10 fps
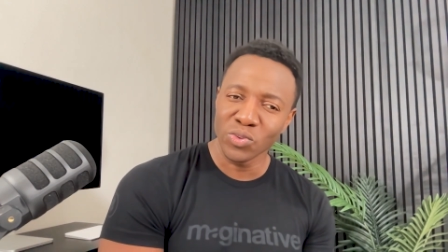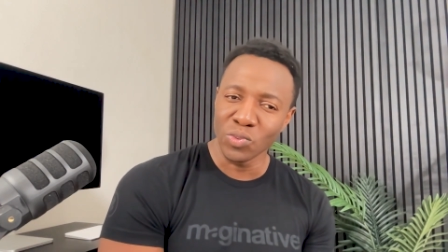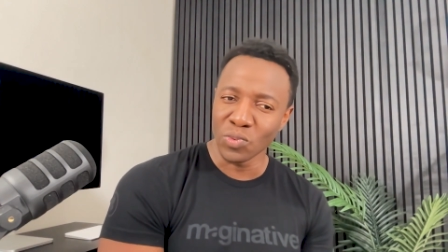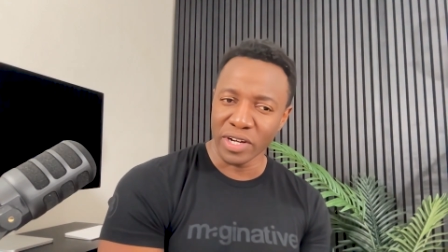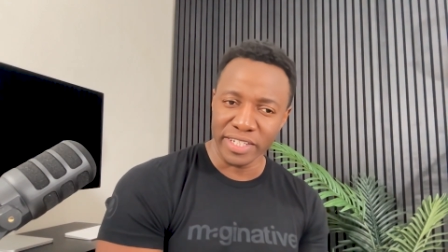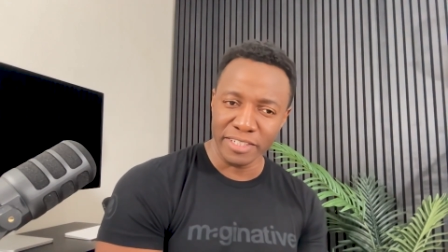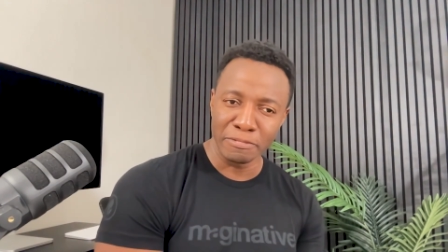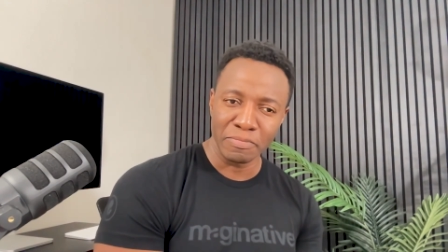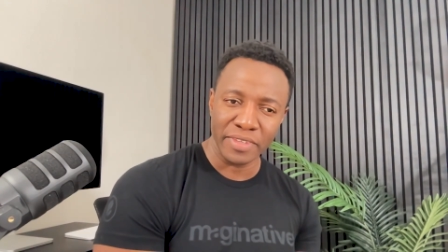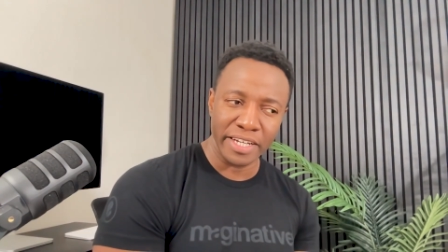One,
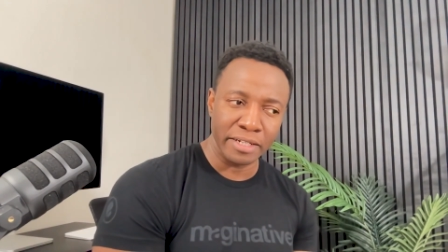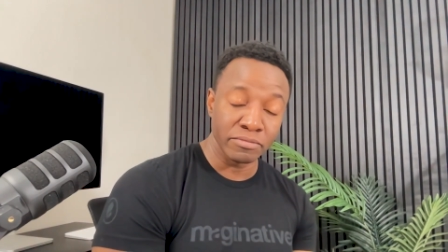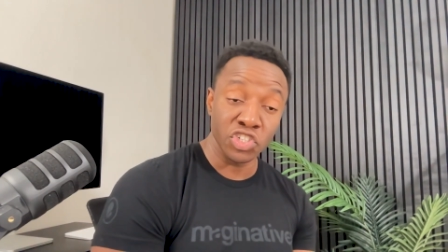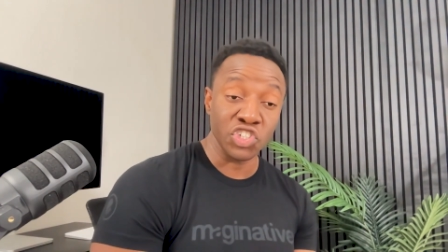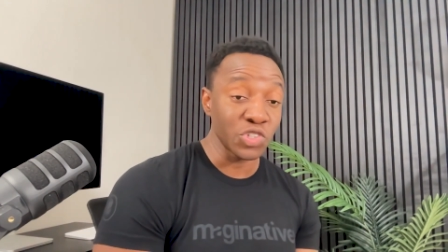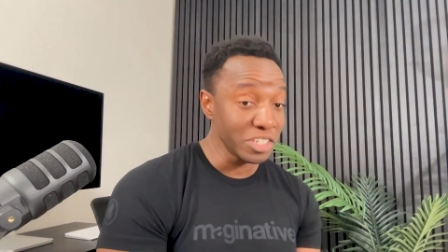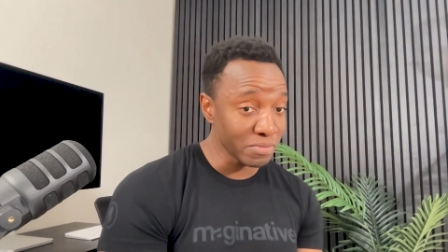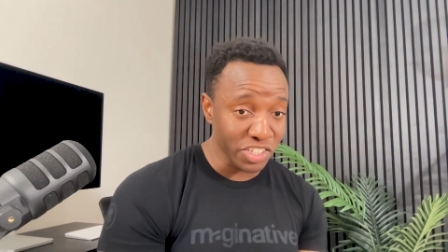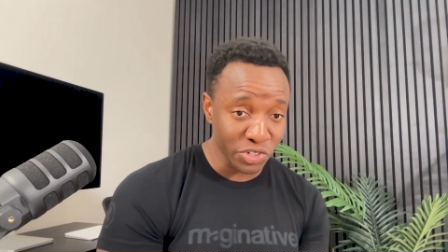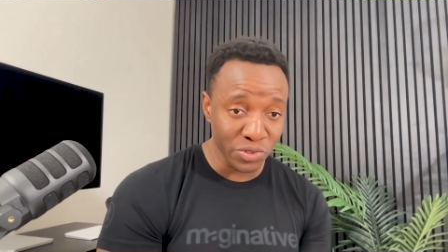um, should it
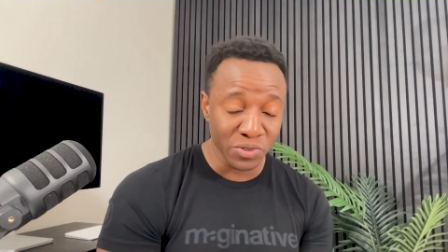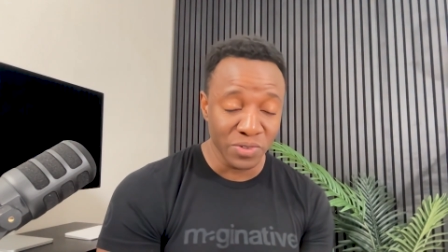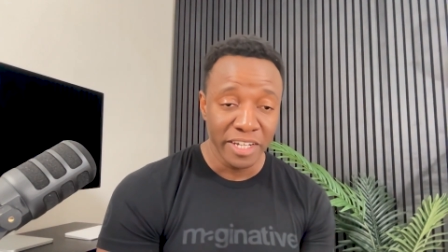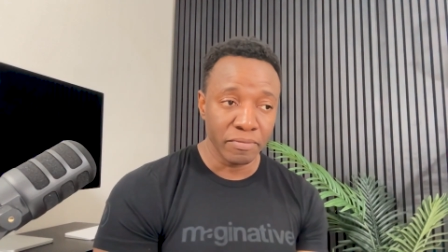be true?